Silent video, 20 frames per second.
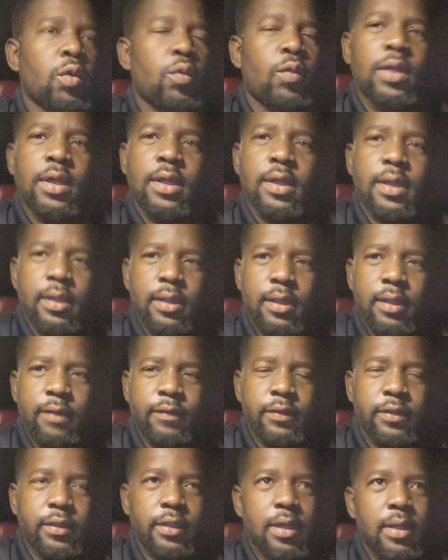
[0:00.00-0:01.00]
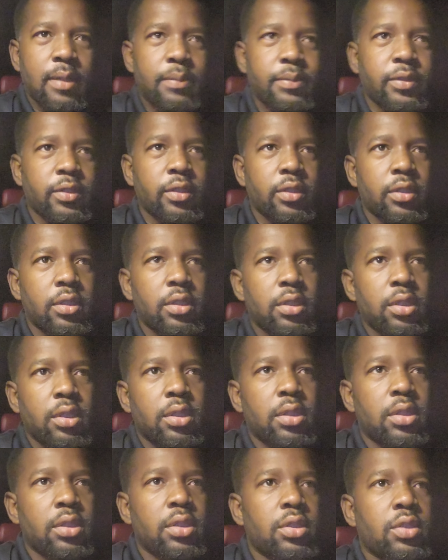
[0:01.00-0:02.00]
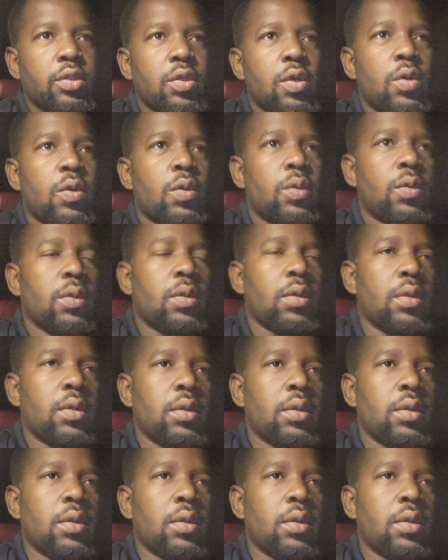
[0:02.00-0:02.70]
what i got 11 stops so